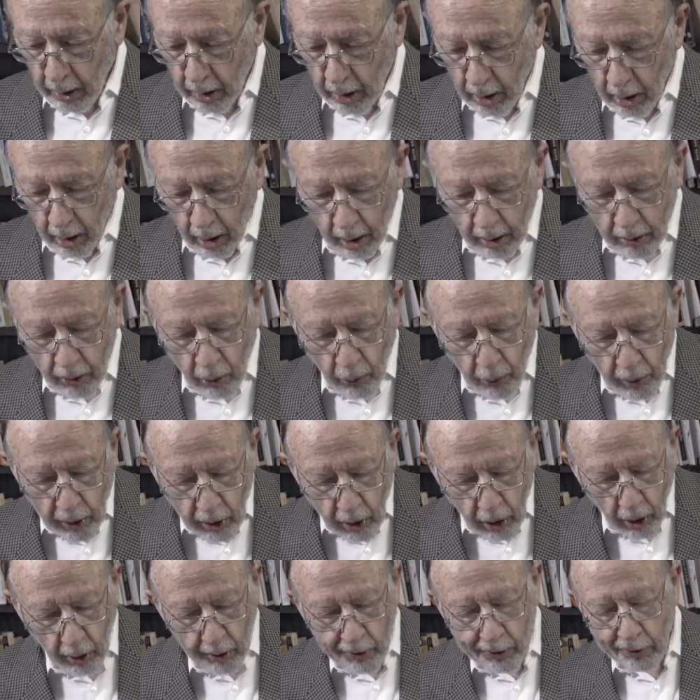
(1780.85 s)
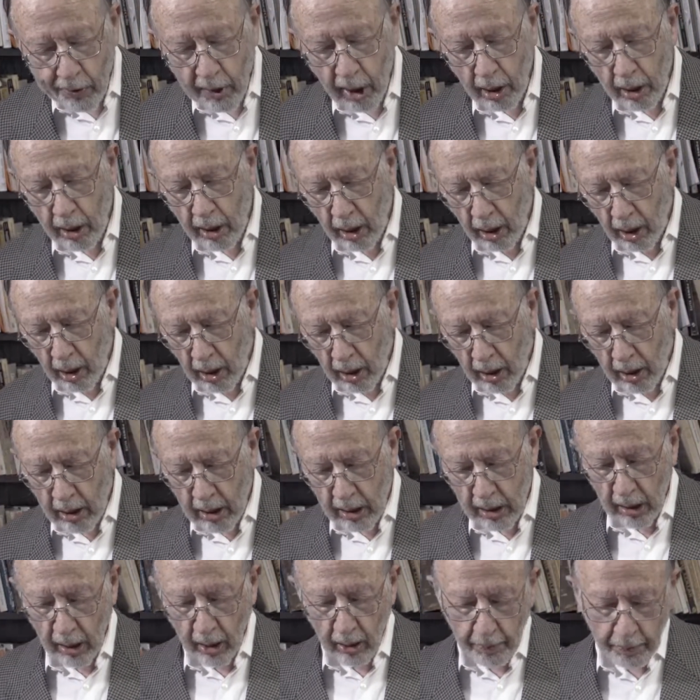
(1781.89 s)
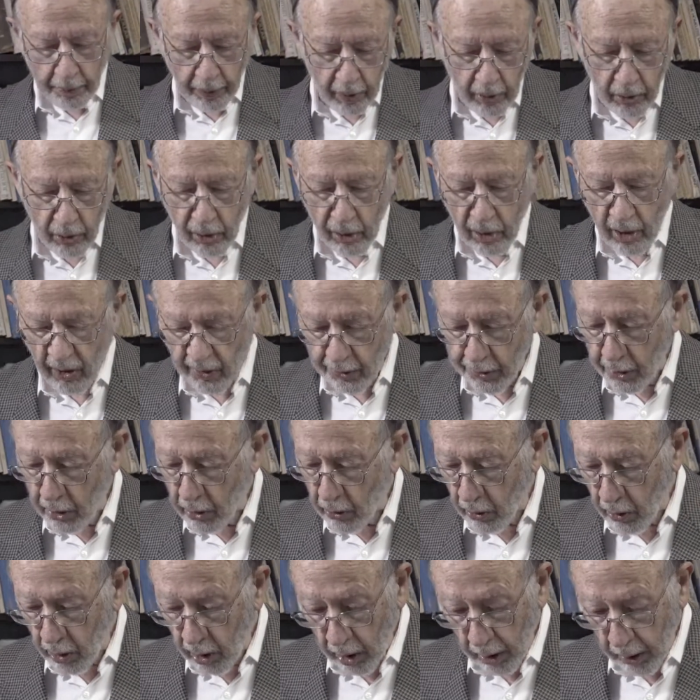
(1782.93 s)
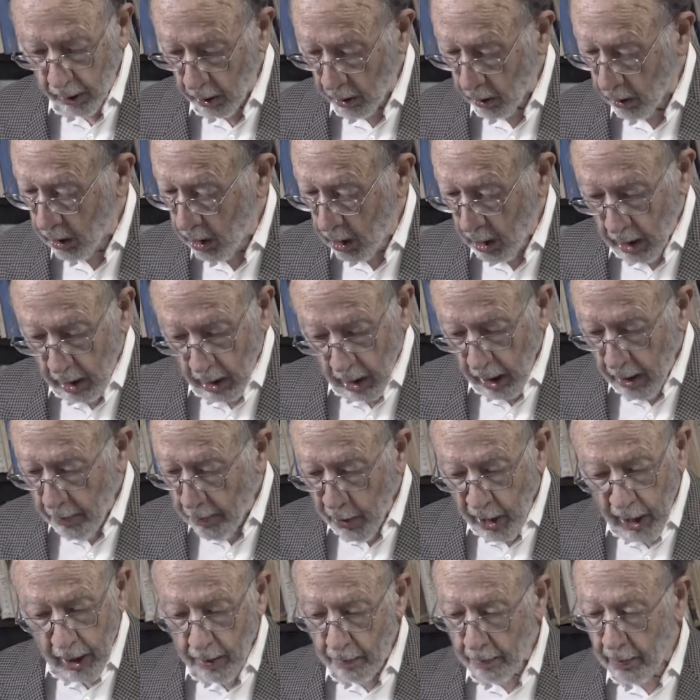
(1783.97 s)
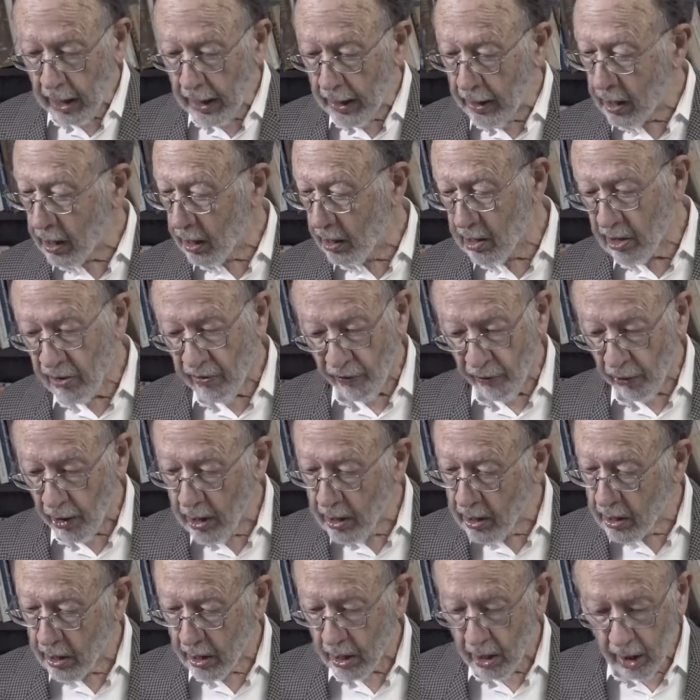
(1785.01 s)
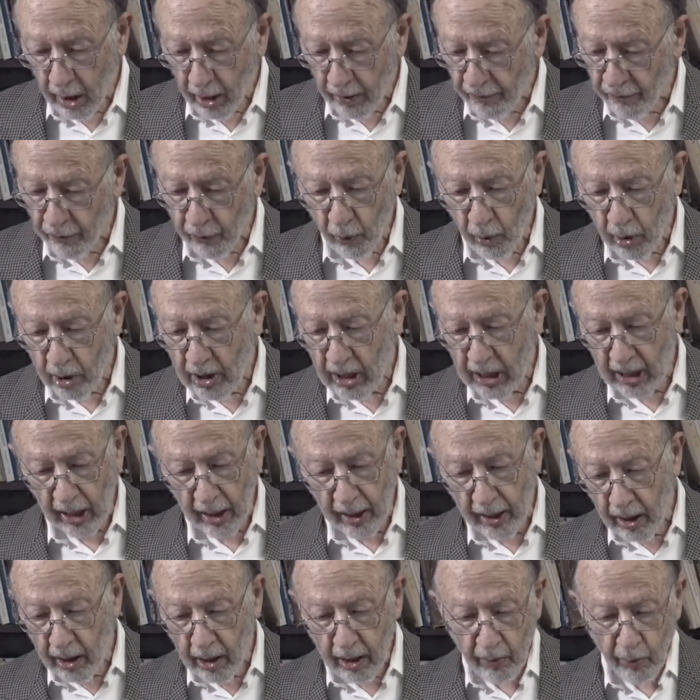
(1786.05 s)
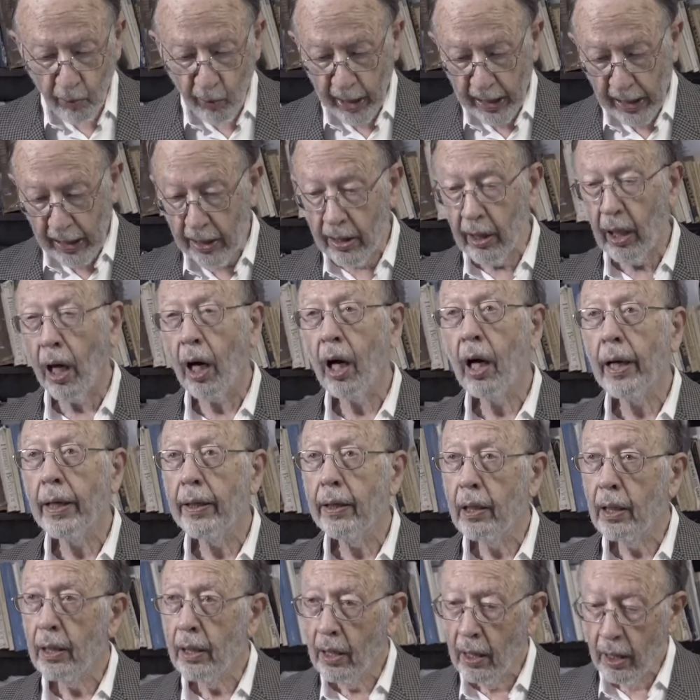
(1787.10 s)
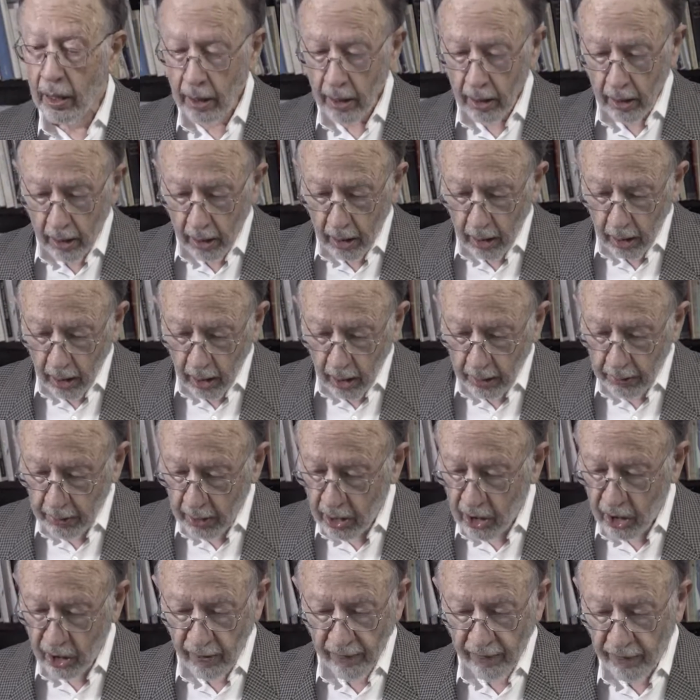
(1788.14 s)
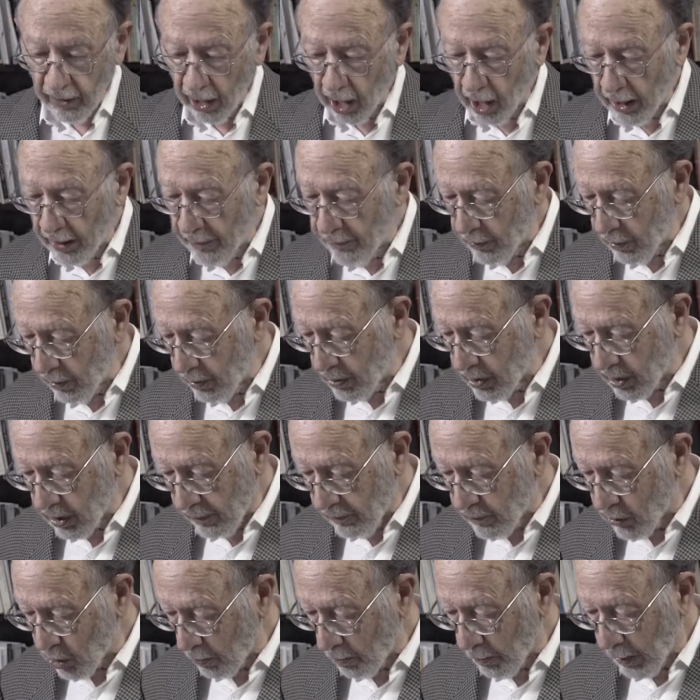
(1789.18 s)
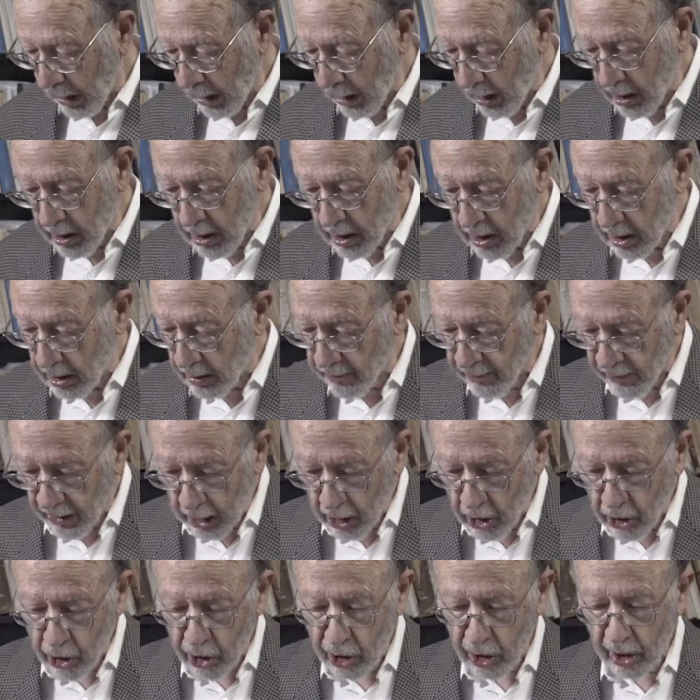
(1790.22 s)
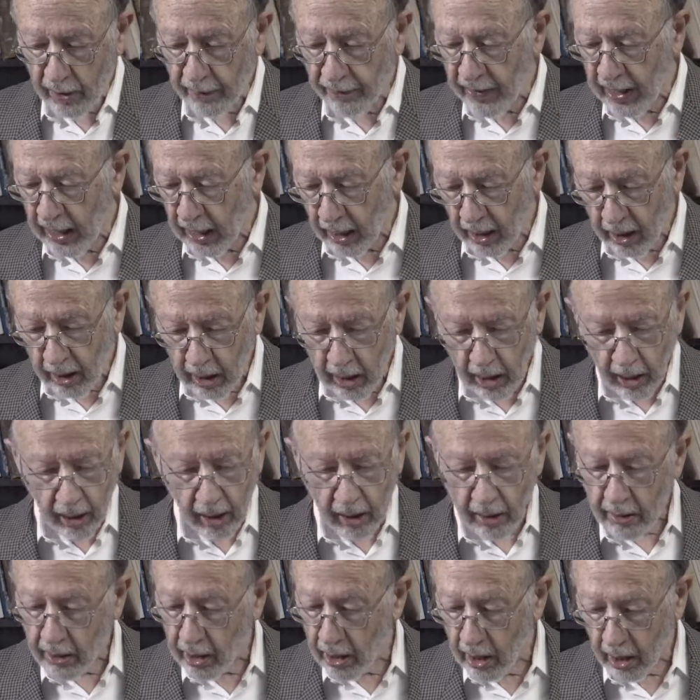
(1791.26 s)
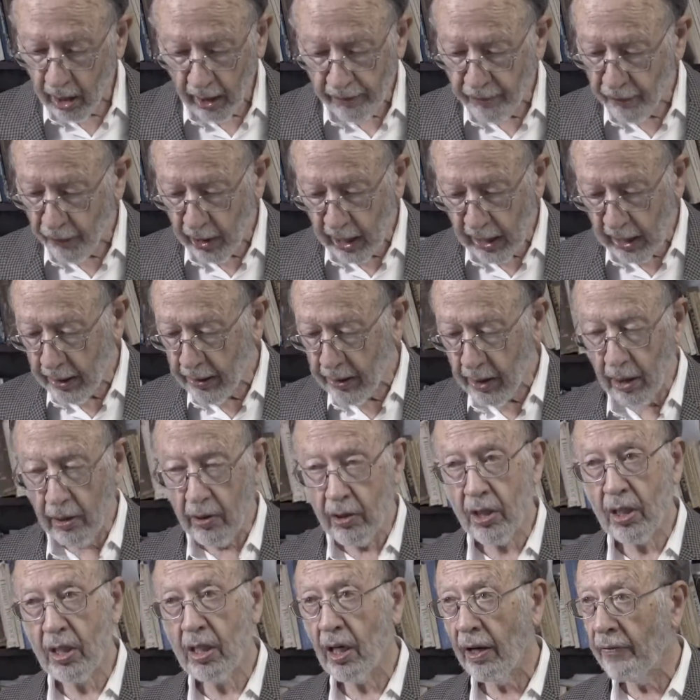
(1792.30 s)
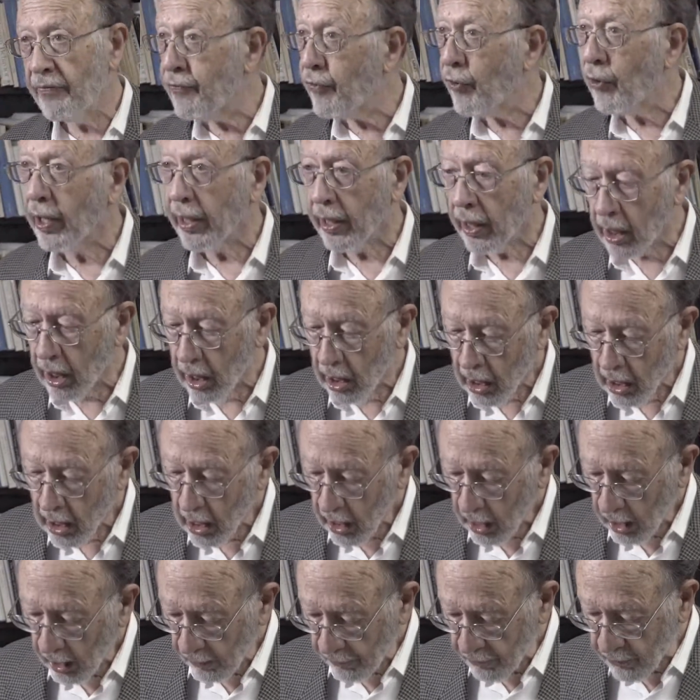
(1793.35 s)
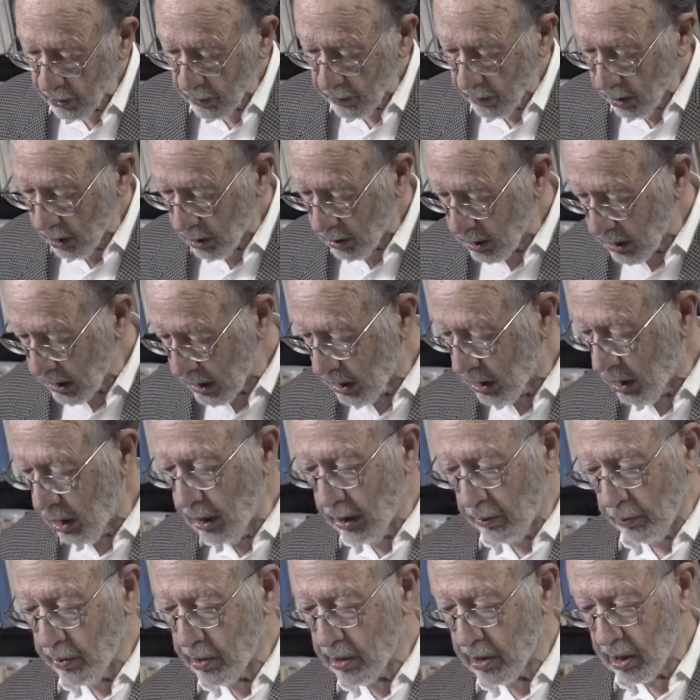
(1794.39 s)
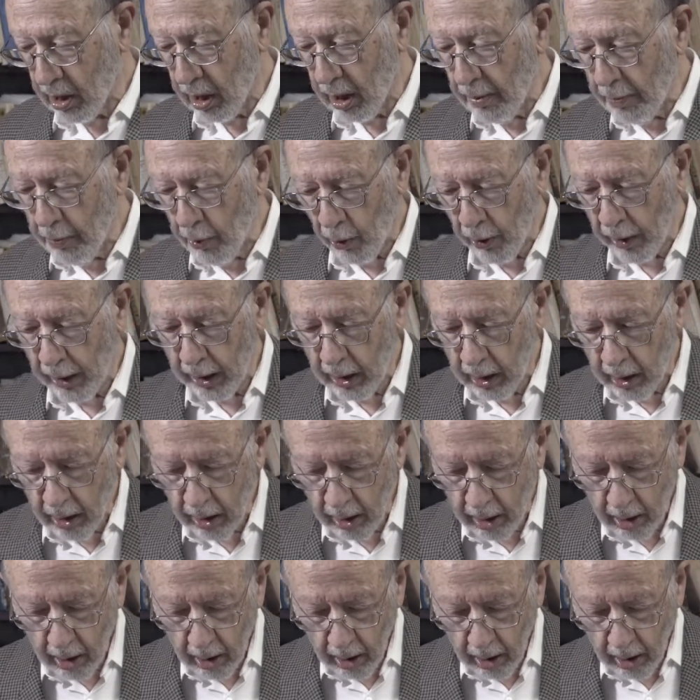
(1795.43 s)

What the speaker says: To return to the examples noted earlier, Abraham Lincoln's friends did not fall silent when he died, and the survivors of Japan's invasion of Nanking did not forget their suffering after their city was liberated.